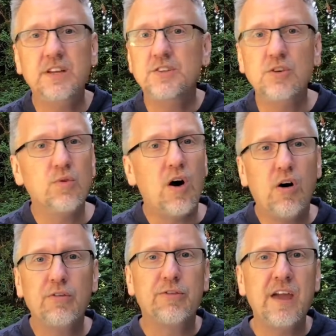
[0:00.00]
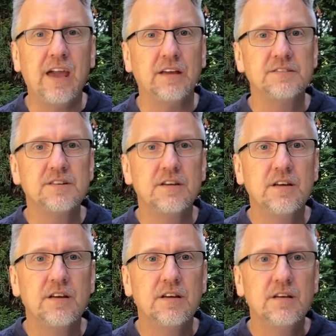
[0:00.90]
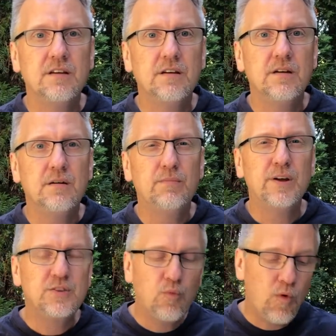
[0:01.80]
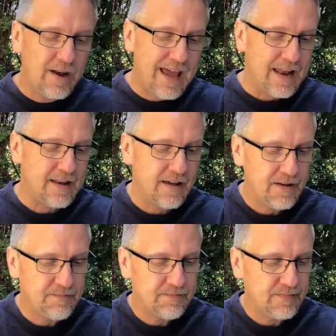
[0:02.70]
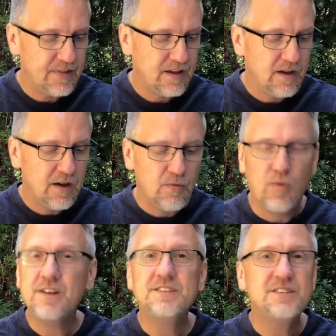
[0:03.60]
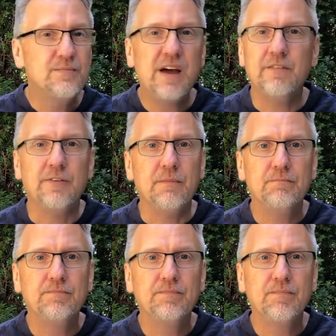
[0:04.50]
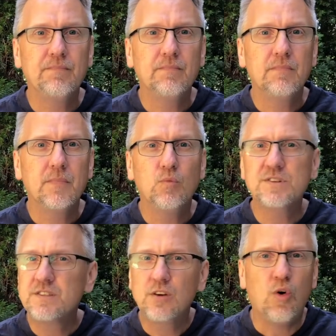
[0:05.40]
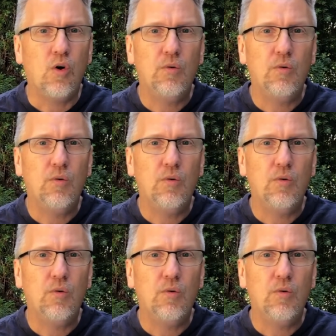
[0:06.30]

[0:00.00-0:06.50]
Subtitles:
do all things, but to what end? What's the benefit? What's the goal?